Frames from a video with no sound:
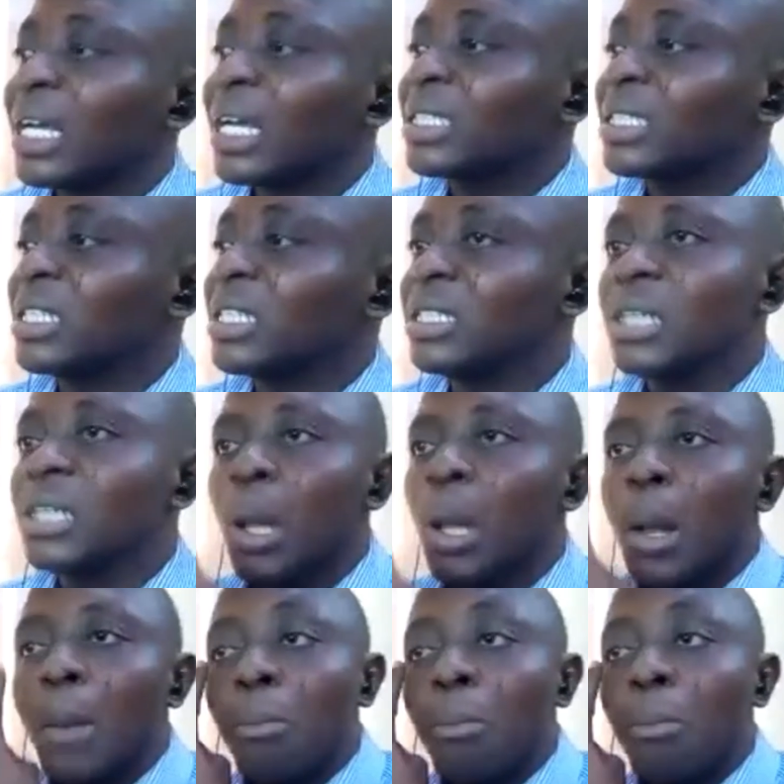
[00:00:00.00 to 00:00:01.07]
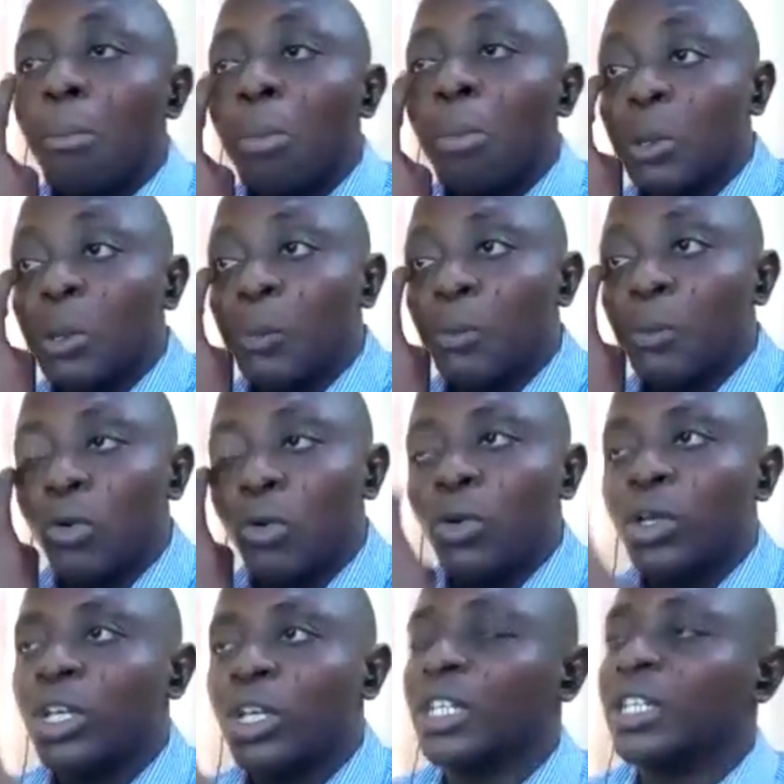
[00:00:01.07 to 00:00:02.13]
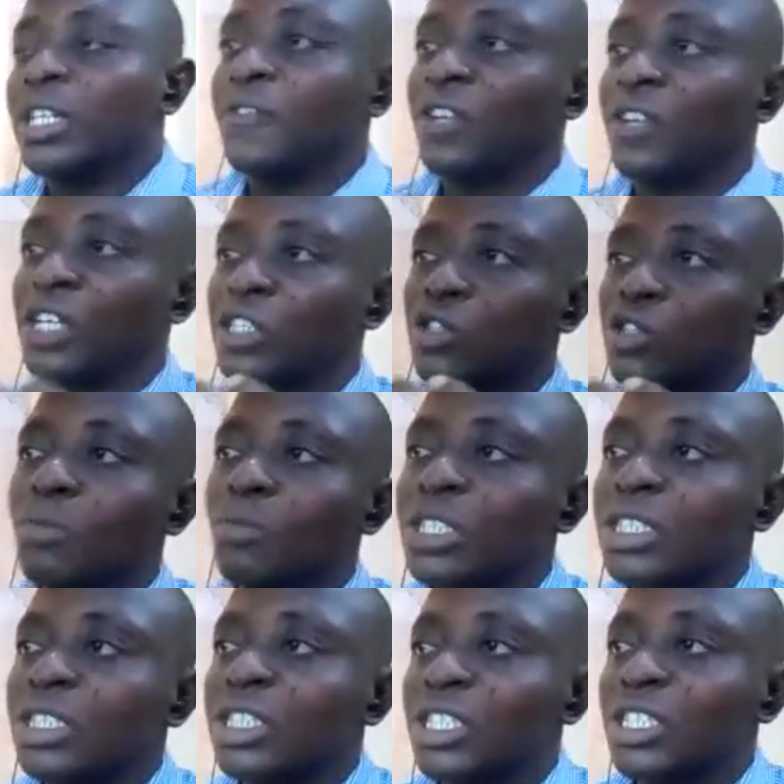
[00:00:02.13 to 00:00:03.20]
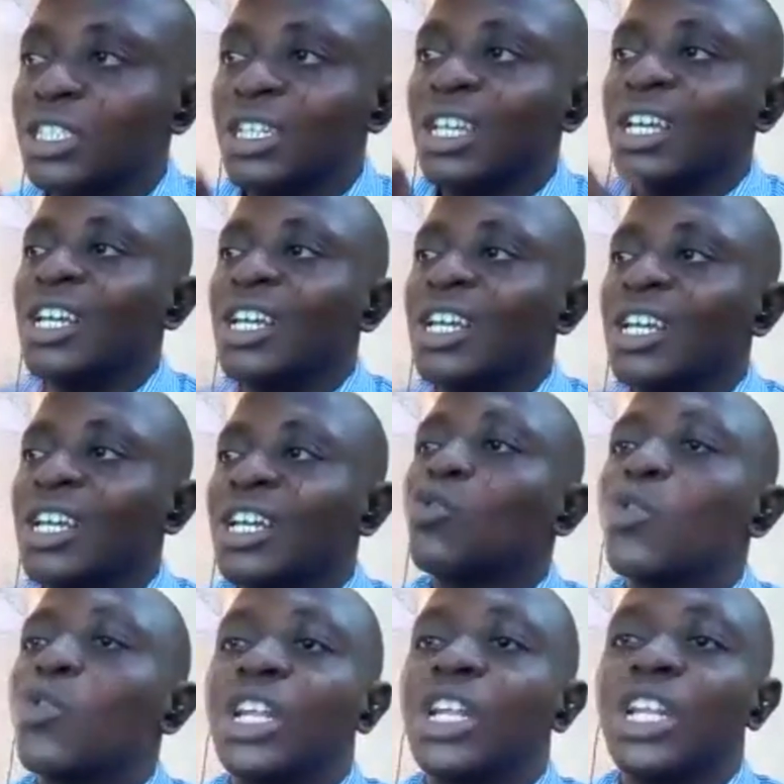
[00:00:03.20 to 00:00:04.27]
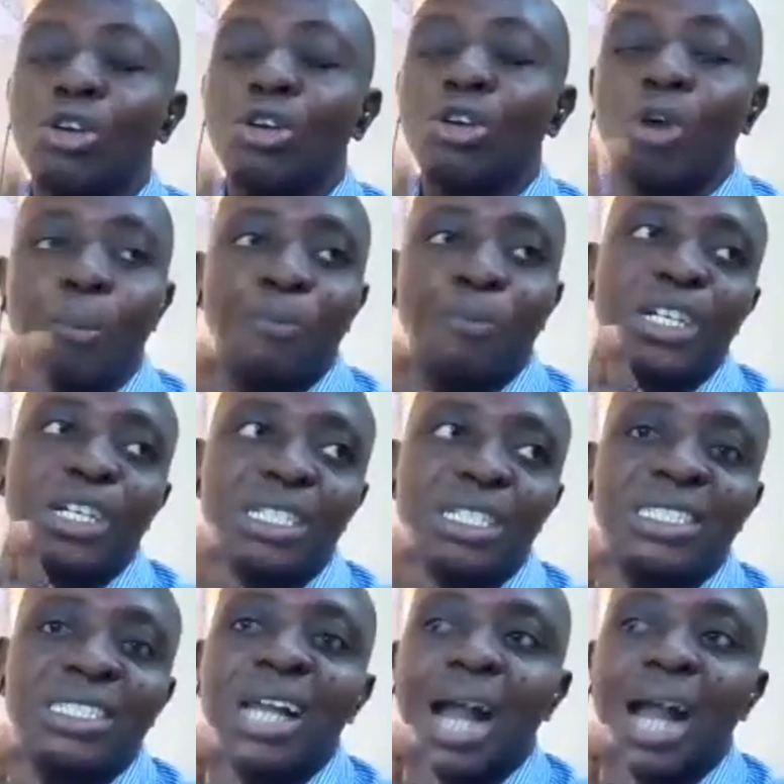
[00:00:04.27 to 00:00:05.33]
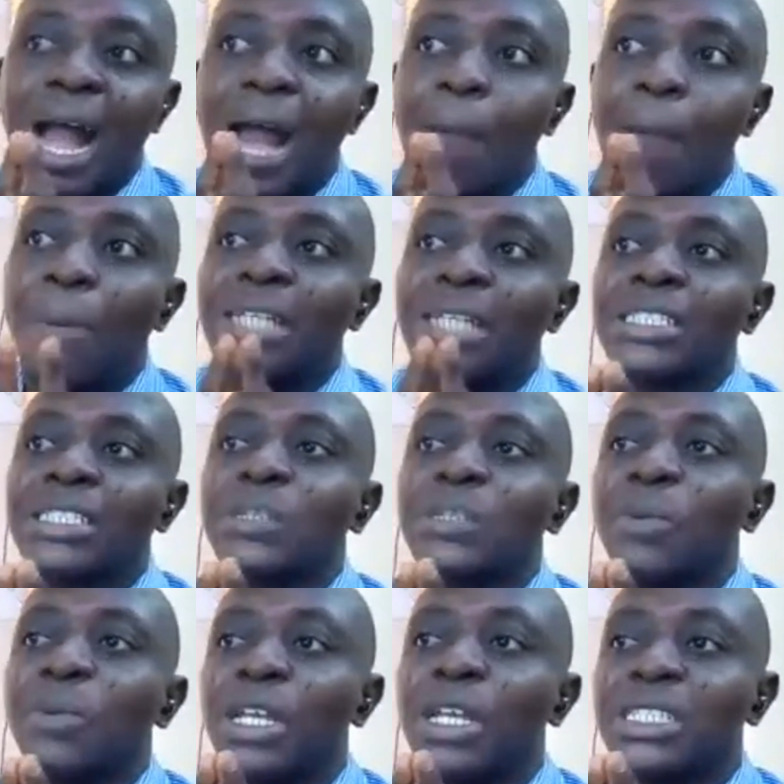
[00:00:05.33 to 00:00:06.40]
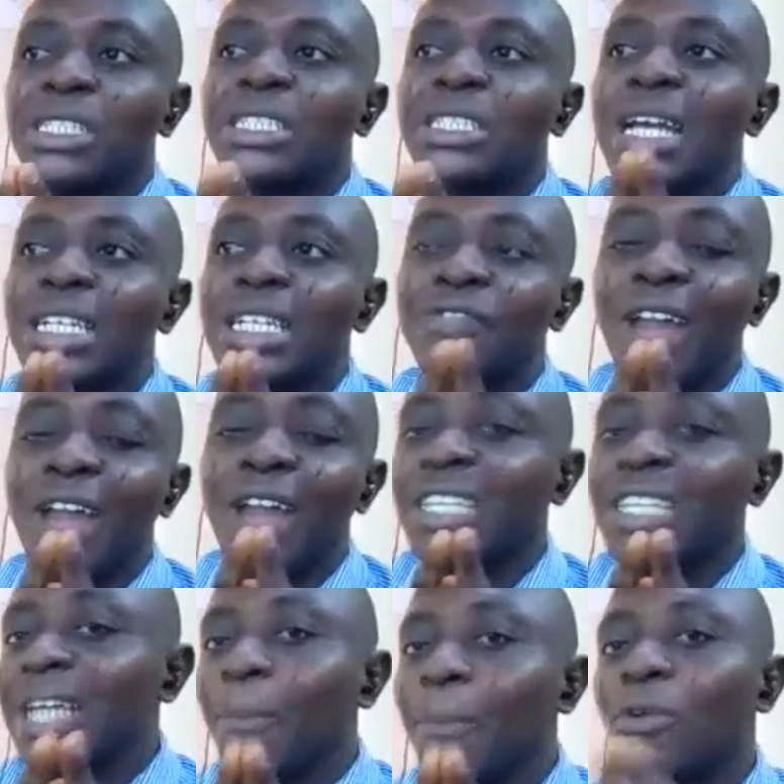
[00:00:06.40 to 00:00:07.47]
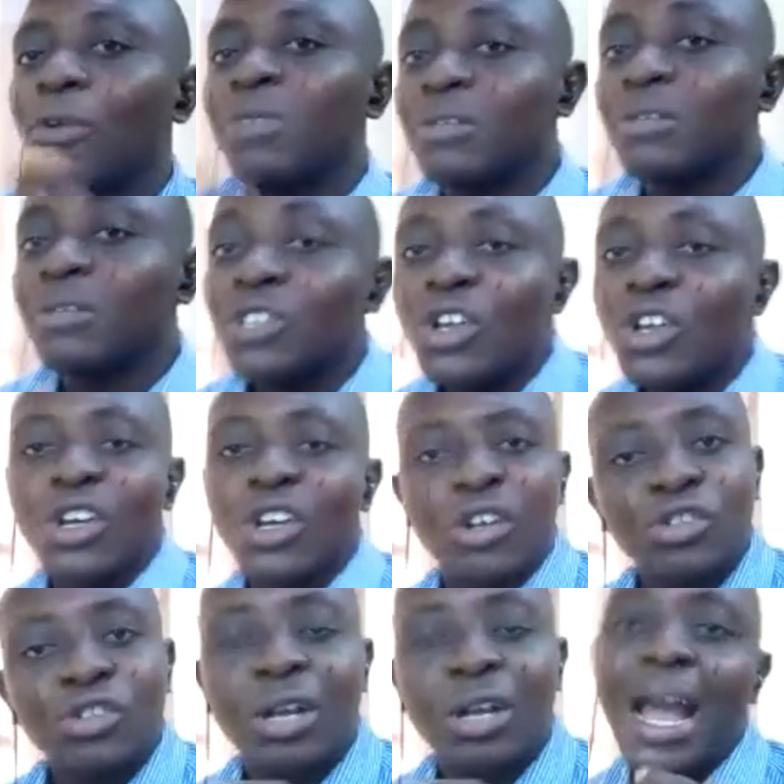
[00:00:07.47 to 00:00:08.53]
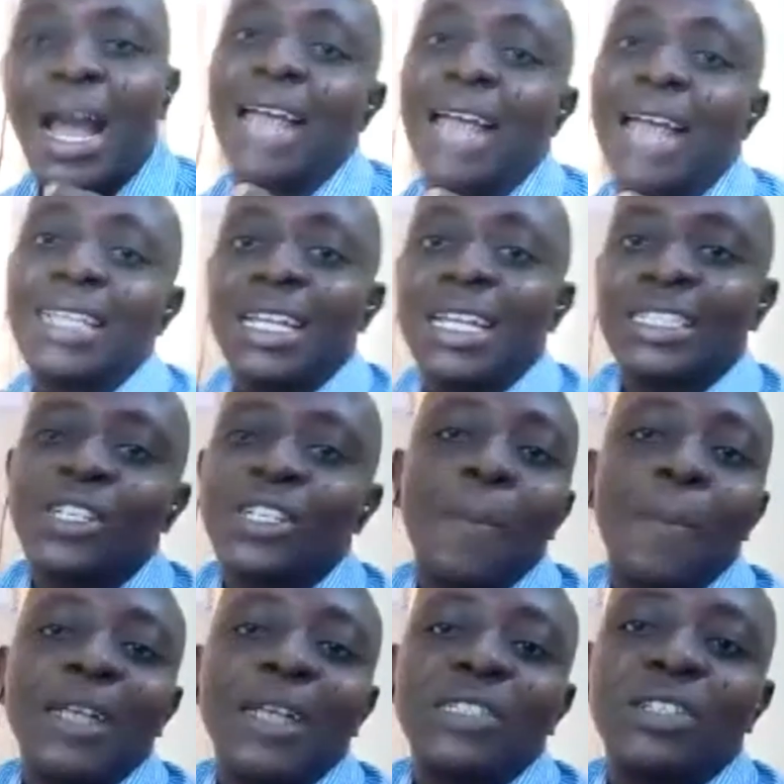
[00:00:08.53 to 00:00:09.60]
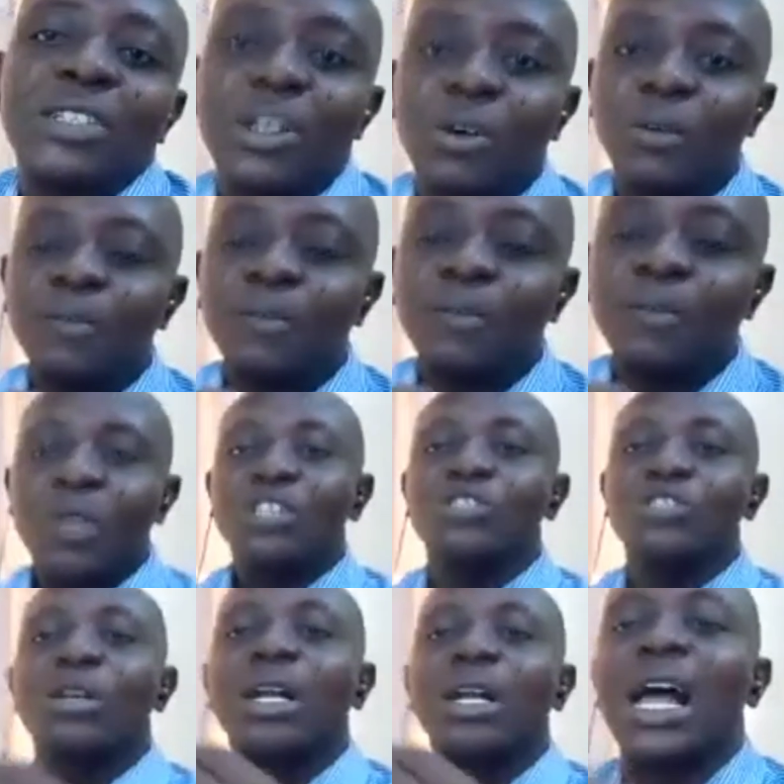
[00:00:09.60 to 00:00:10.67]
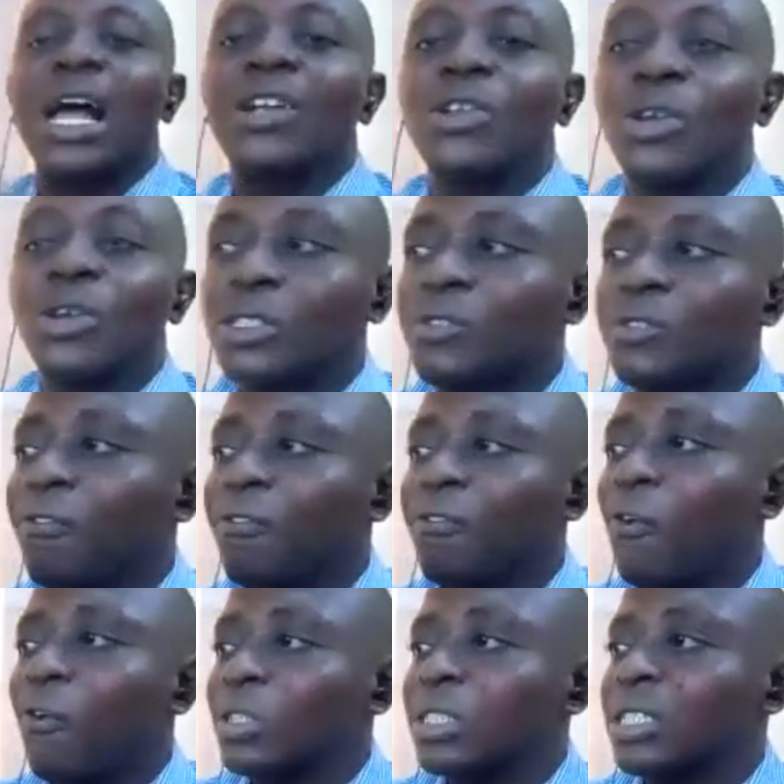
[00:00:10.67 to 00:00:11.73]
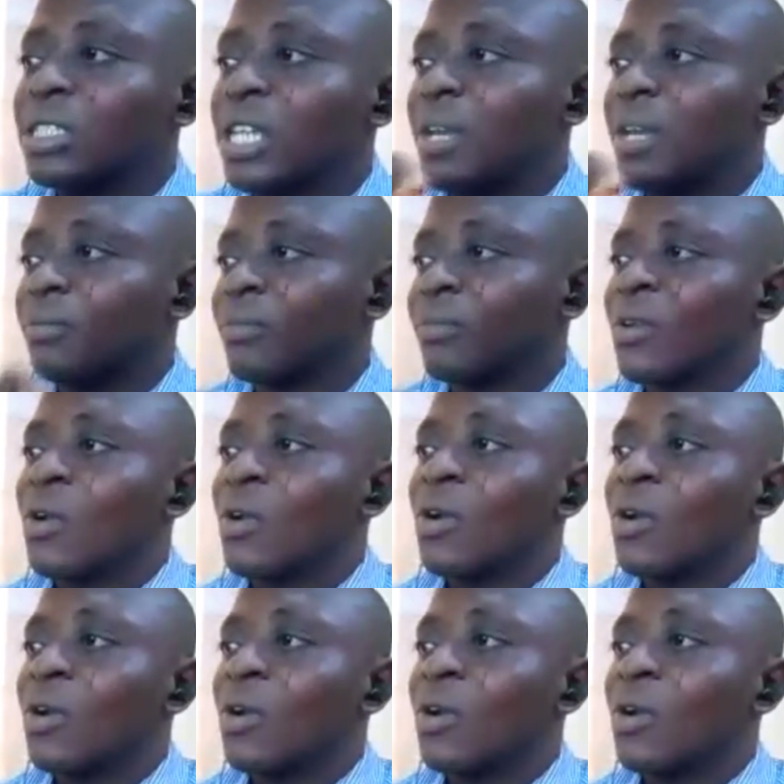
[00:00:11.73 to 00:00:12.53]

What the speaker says: That is, most people in the village community should willingly cooperate and participate in identifying their problems. As an extension personnel, you cannot force them.